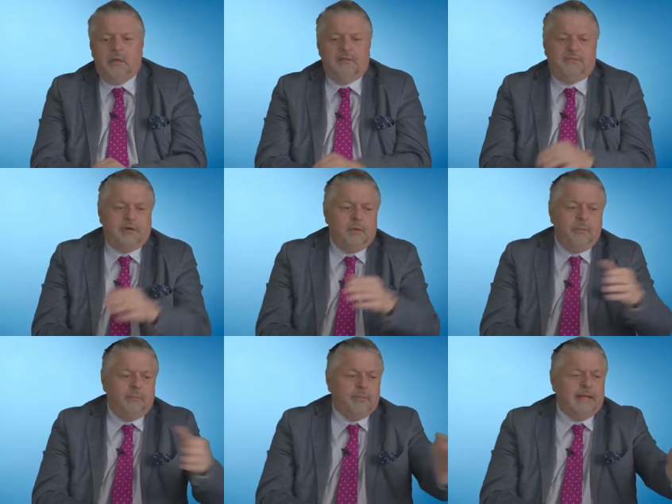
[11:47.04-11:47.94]

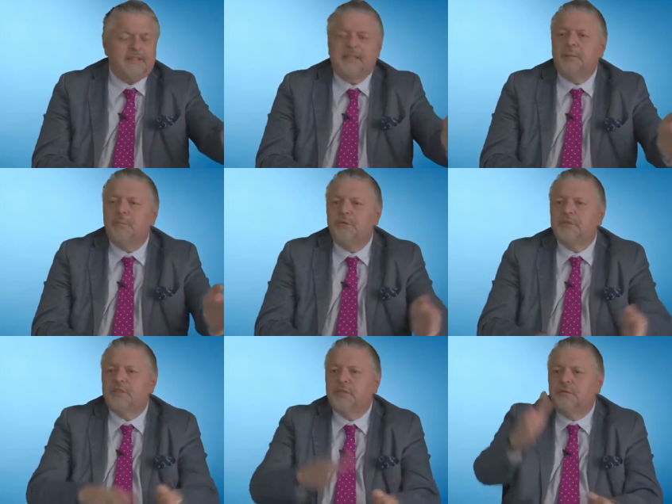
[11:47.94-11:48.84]
from plastic
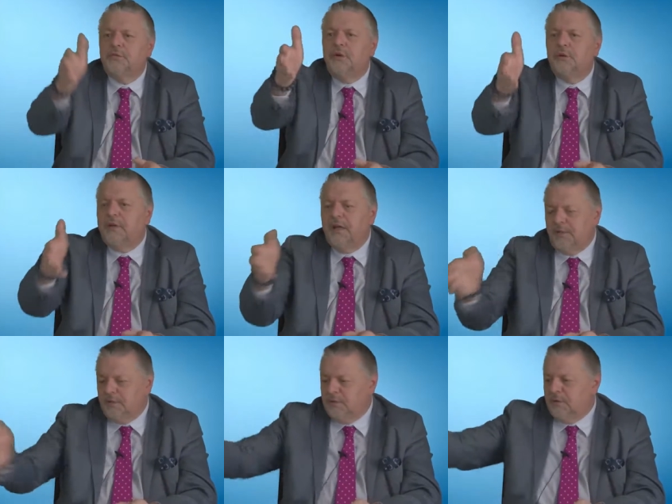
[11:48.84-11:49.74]
boots to
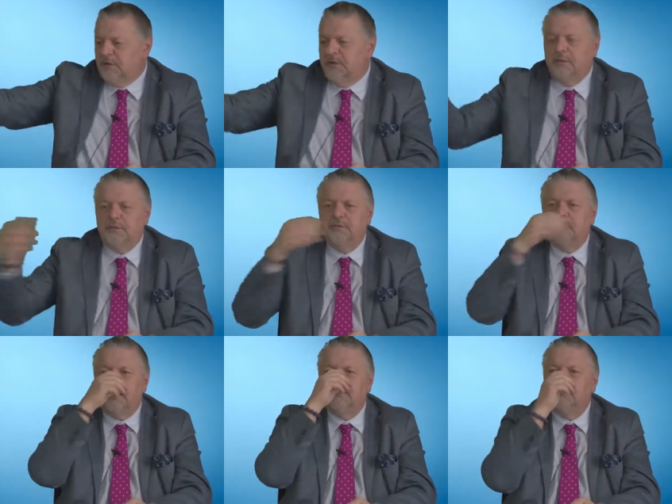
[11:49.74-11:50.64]
Nokia to uh, to
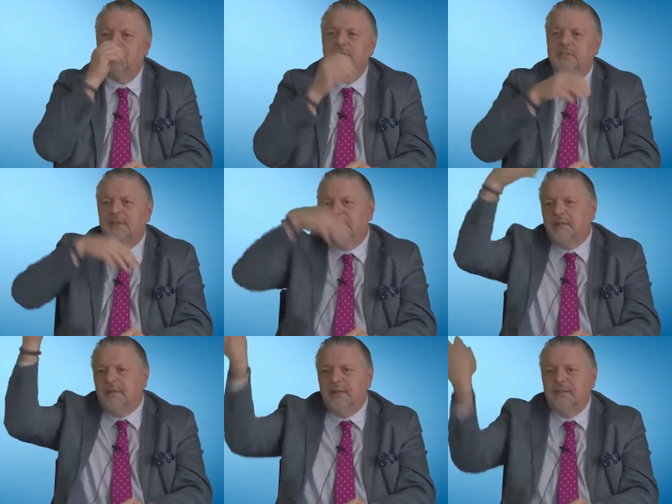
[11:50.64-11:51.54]
telephones and, it,
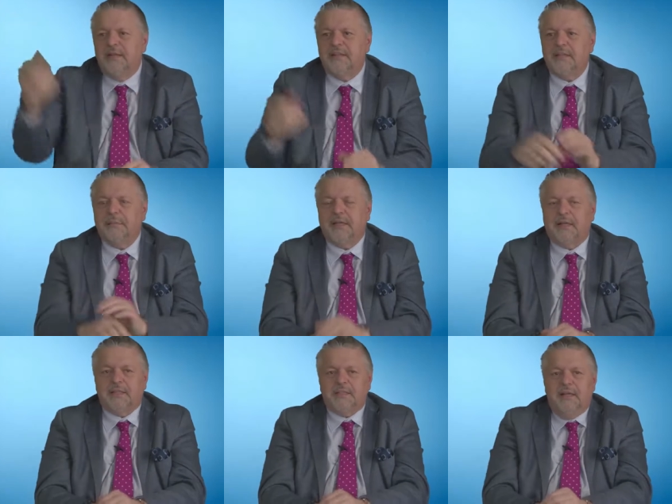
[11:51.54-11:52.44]
and, then something
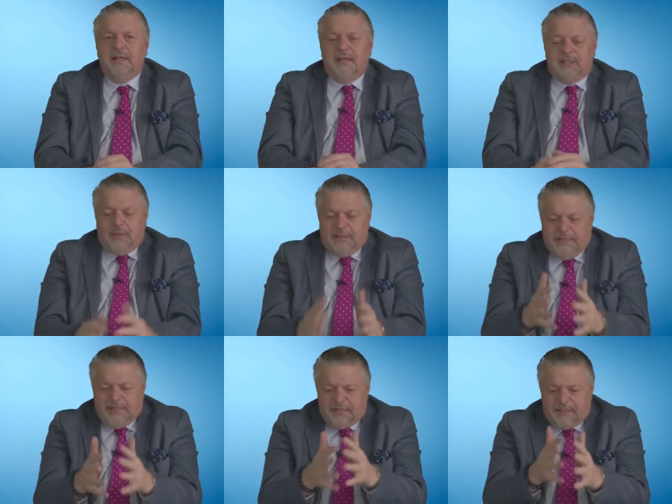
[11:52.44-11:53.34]
else. So when
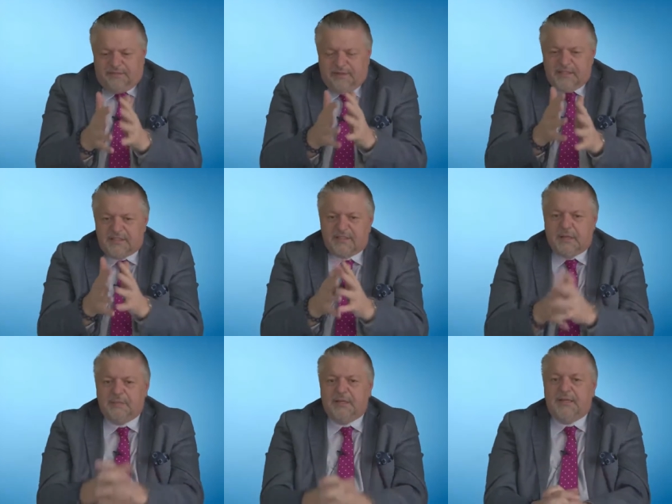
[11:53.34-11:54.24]
these phases
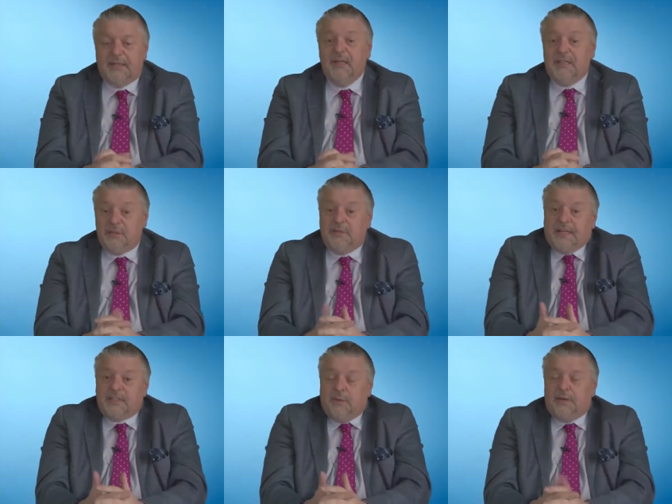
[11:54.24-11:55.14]
come together, so
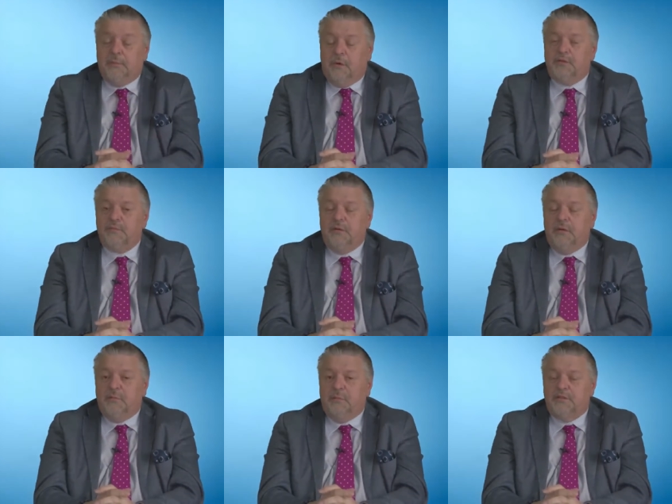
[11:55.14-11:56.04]
that's when most
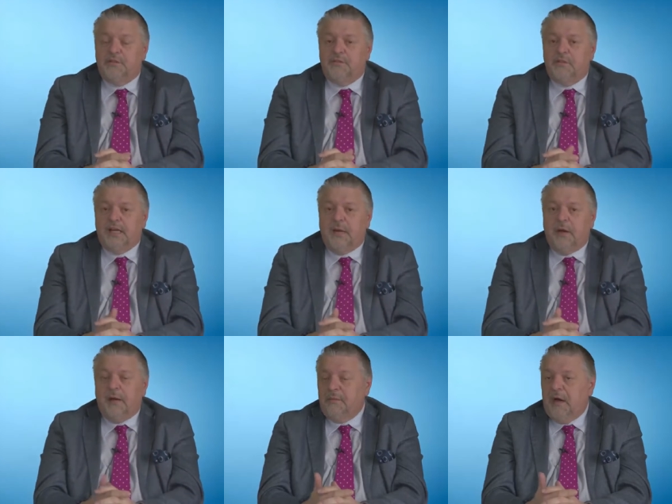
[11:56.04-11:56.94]
uh, most of the time
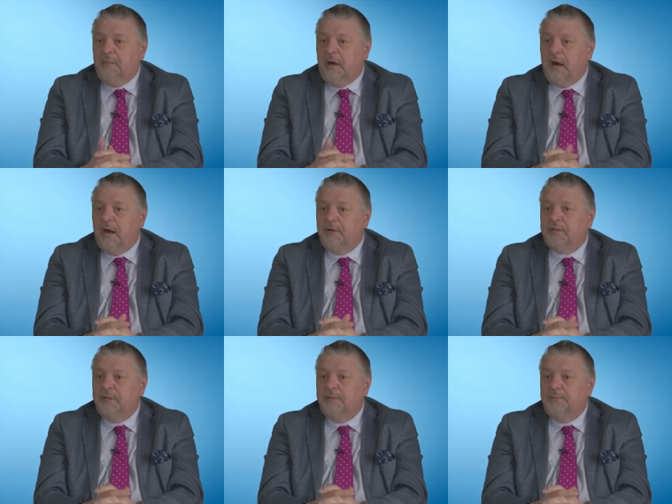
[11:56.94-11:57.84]
I'm I'm
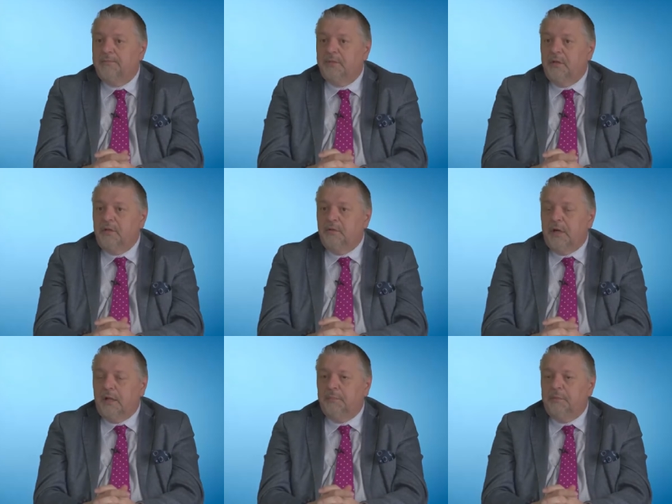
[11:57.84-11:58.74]
hired to
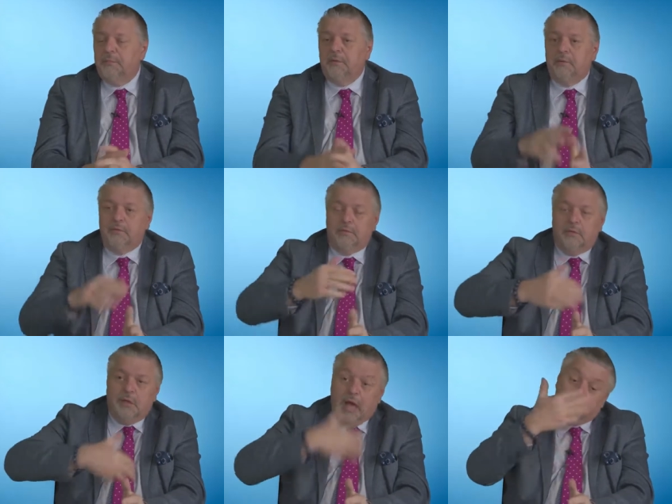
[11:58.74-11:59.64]
help people
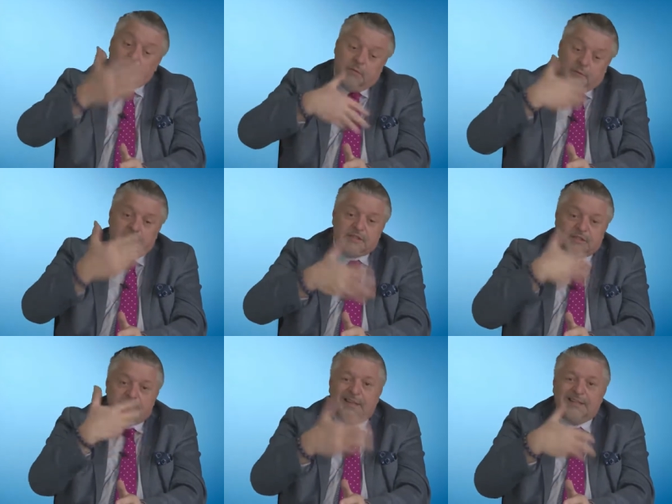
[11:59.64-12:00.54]
uh, and the
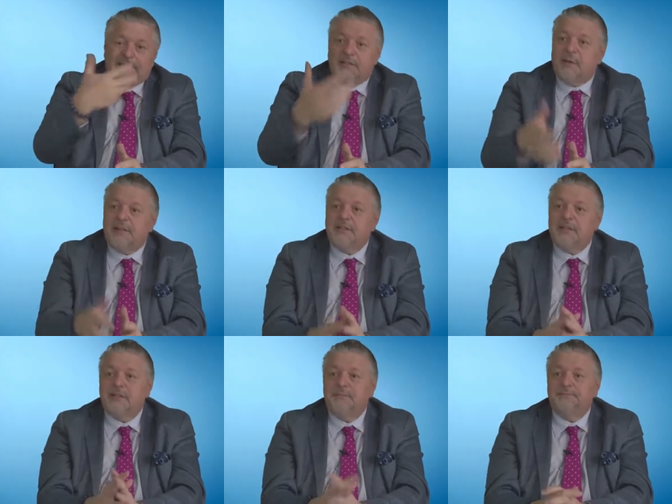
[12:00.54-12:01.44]
business make that
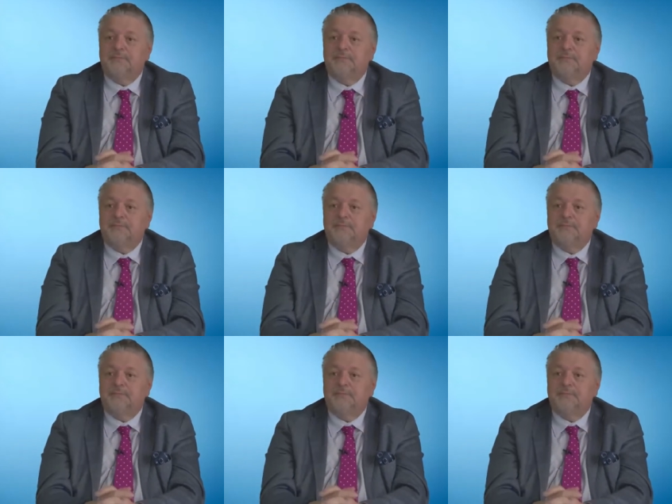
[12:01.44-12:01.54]
transition.